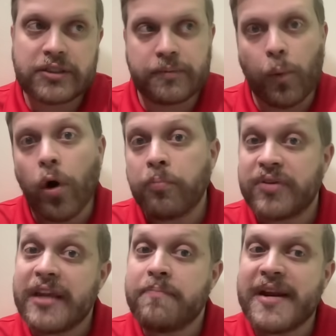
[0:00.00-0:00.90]
Deboer
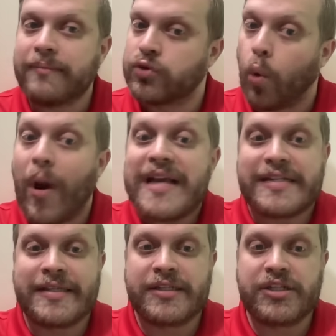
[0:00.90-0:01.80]
did beat him
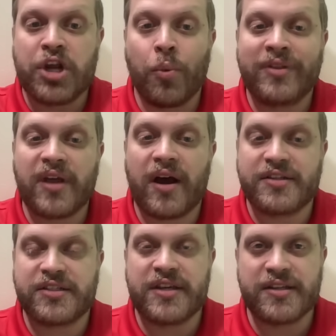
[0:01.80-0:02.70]
twice this year with the
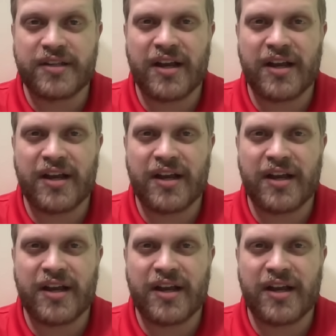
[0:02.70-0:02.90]
Huskies.